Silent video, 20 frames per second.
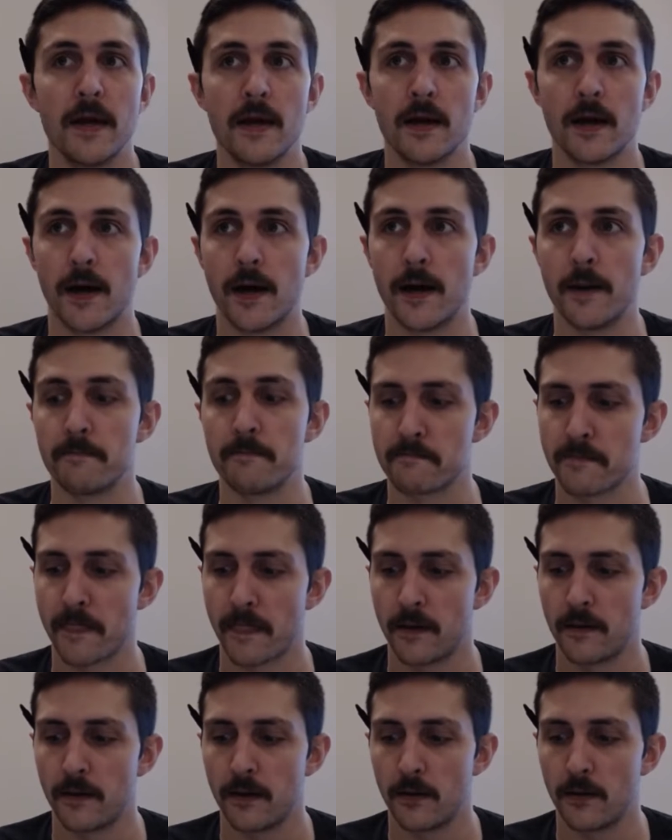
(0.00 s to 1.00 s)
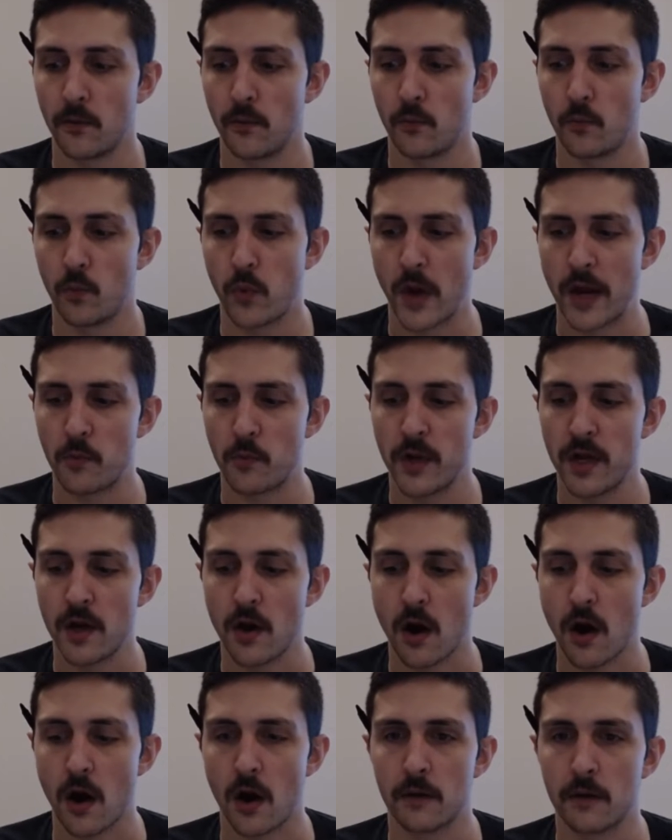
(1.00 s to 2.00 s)
When we
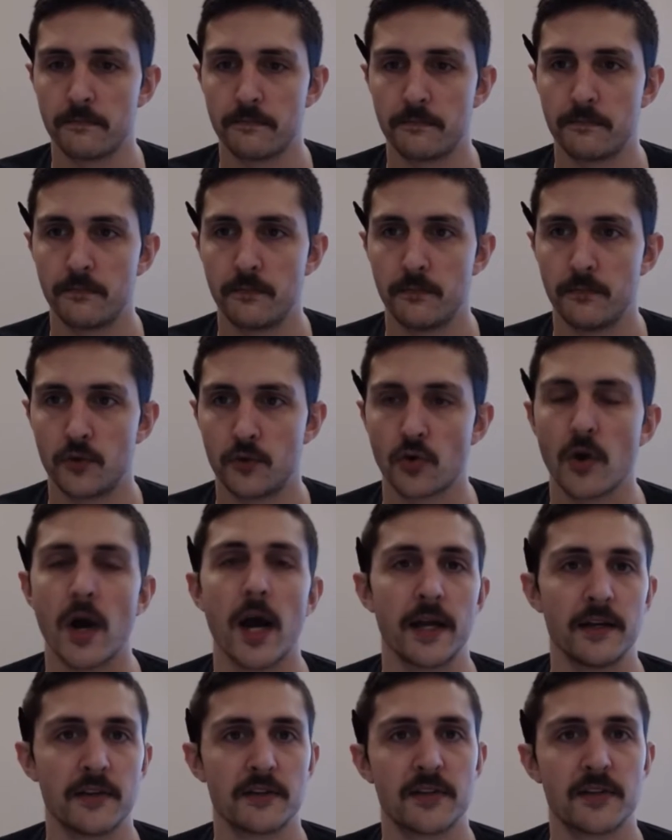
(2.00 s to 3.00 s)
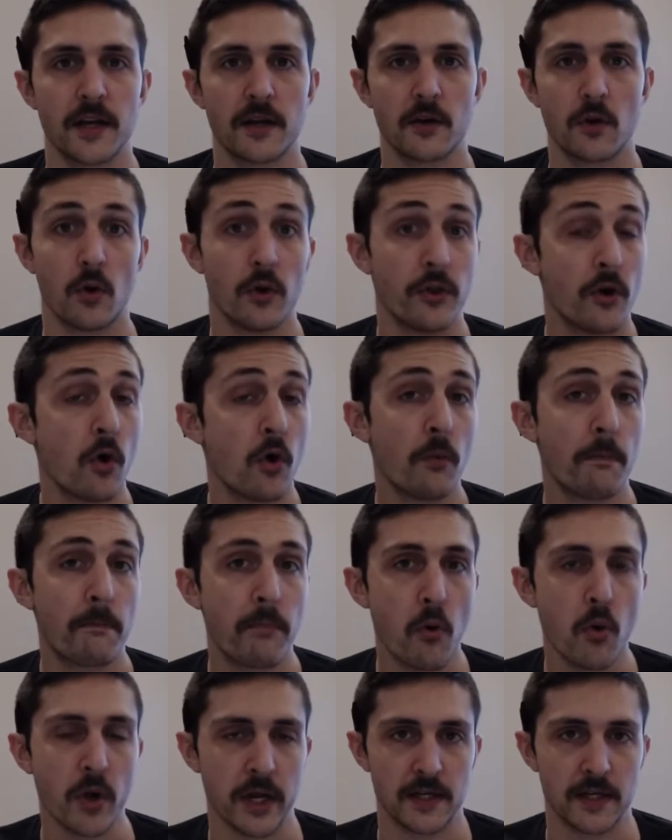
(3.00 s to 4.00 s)
are trying to set a goal, the whole
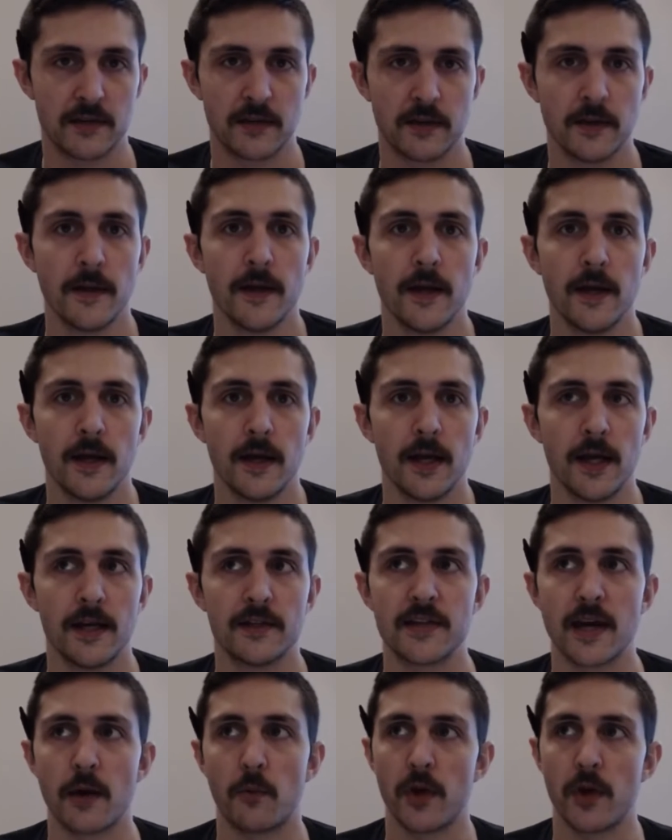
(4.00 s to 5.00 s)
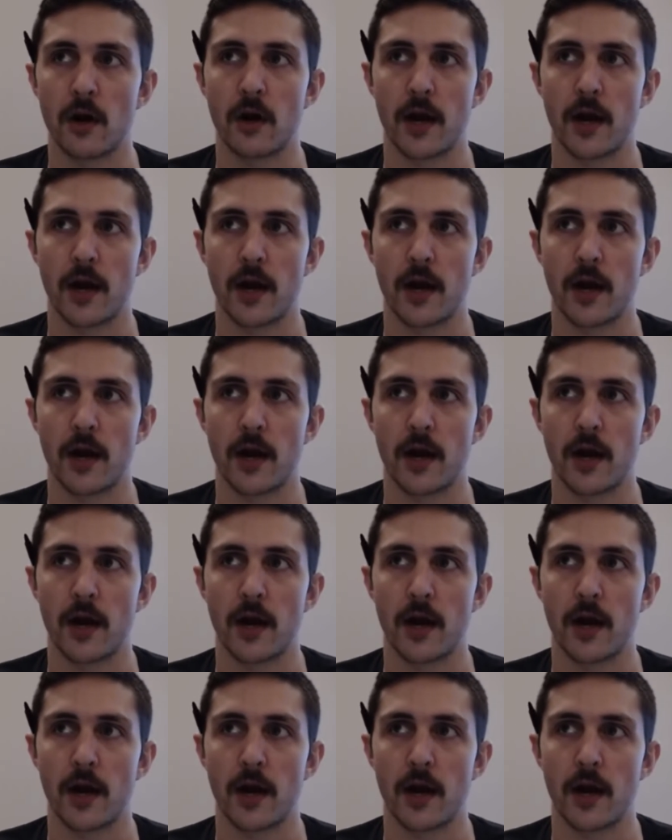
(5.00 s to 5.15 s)
point is that we are